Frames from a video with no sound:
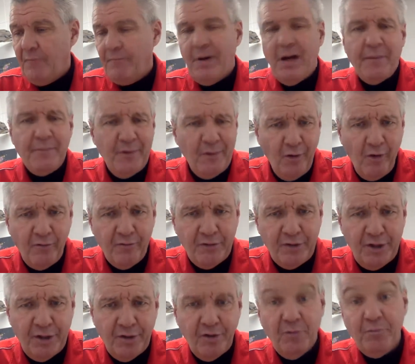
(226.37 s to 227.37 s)
Might be
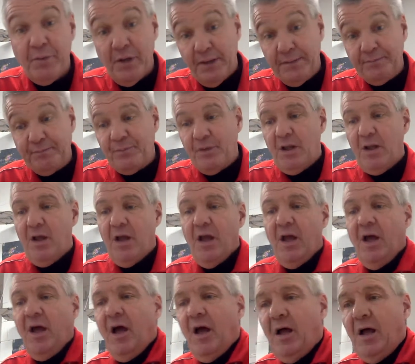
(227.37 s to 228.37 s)
overkill, but
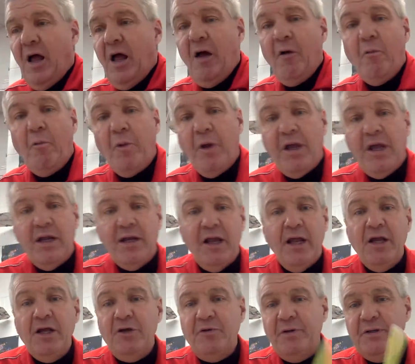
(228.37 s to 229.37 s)
we can
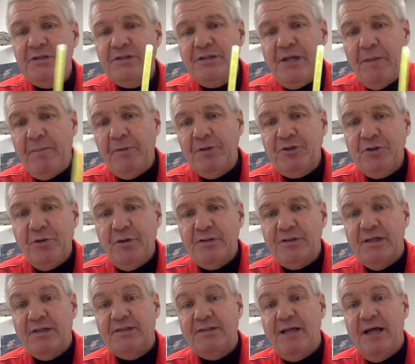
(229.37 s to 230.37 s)
increase temperature,
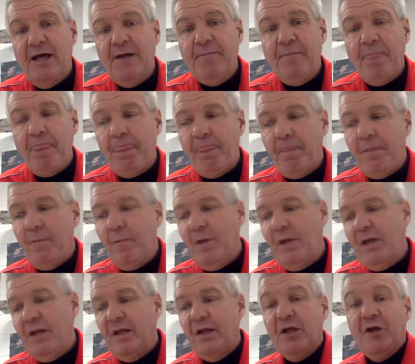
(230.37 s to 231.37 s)
as I said. We
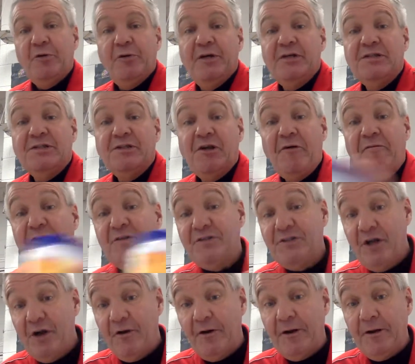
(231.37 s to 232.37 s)
can increase
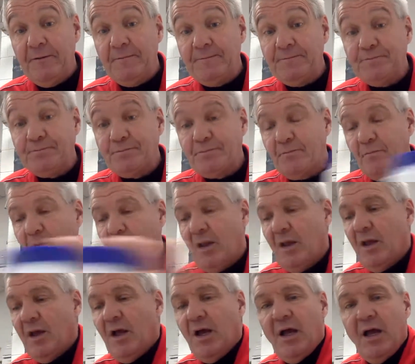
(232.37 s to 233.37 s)
surface area.
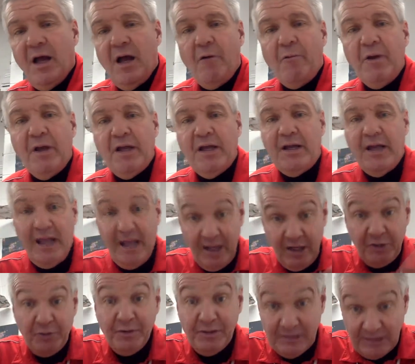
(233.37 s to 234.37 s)
We can
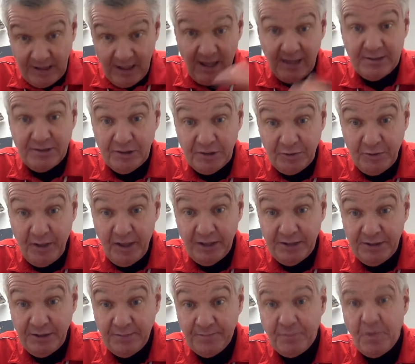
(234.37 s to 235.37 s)
increase
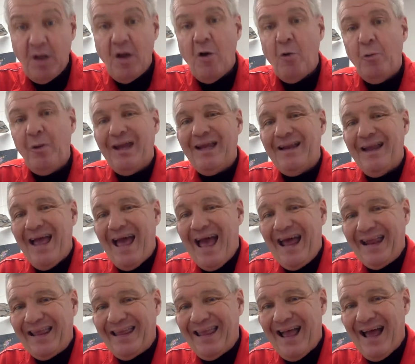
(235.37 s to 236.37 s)
concentration. We can
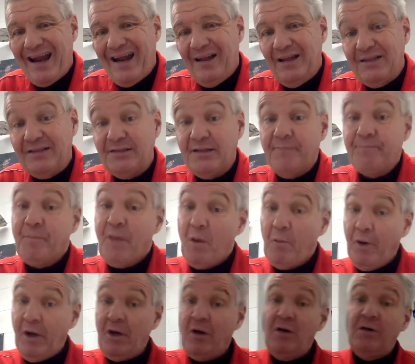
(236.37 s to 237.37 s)
add a catalyst.
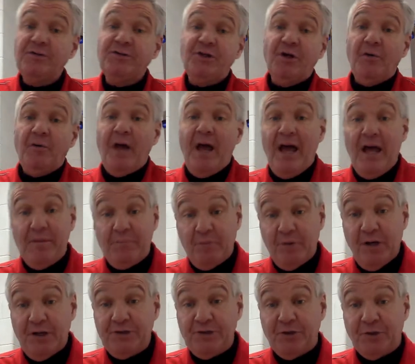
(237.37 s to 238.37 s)
We can also add
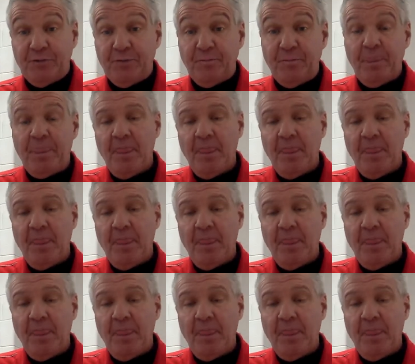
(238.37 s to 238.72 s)
pressure.